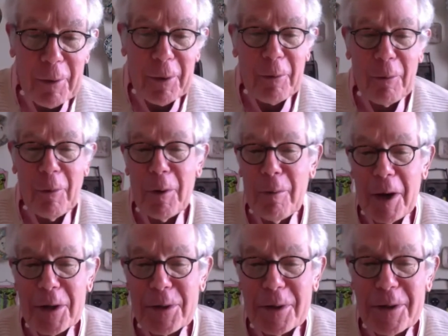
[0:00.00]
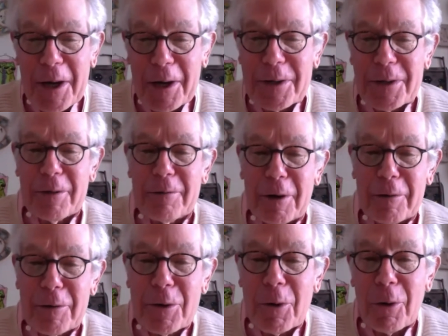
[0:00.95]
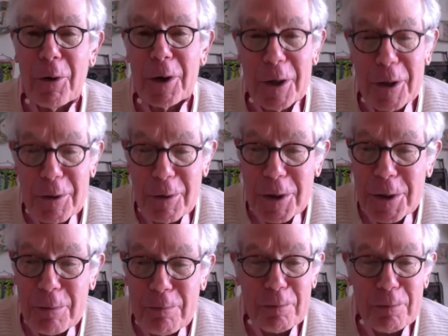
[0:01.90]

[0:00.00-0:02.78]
What makes the text of enduring interest